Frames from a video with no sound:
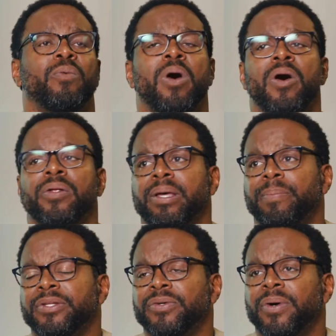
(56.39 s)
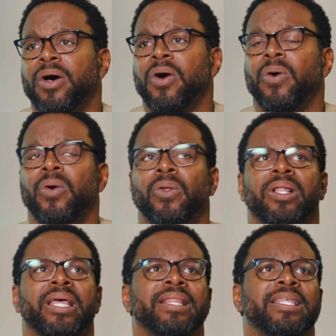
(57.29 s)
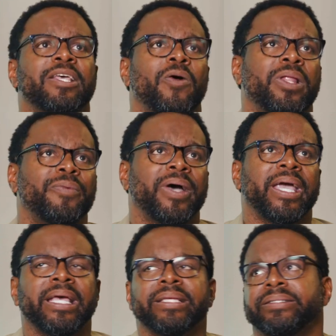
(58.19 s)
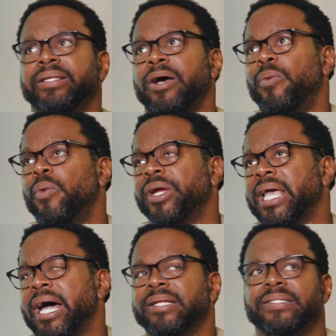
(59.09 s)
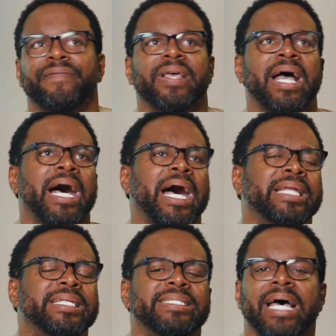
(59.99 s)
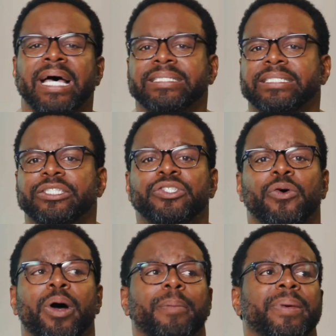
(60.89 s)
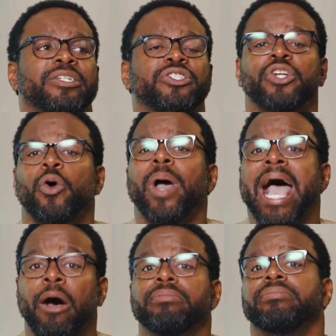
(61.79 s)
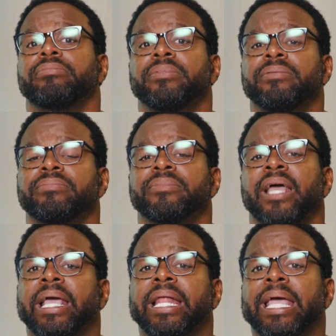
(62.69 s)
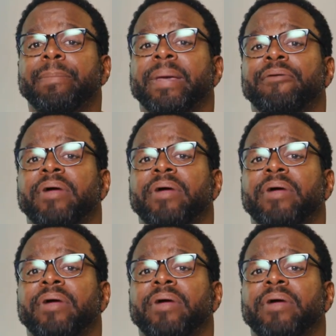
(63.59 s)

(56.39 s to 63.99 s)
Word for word: walled up into a hole and the only way it's gonna work out is if God decides to just show up and show out. Can I get an amen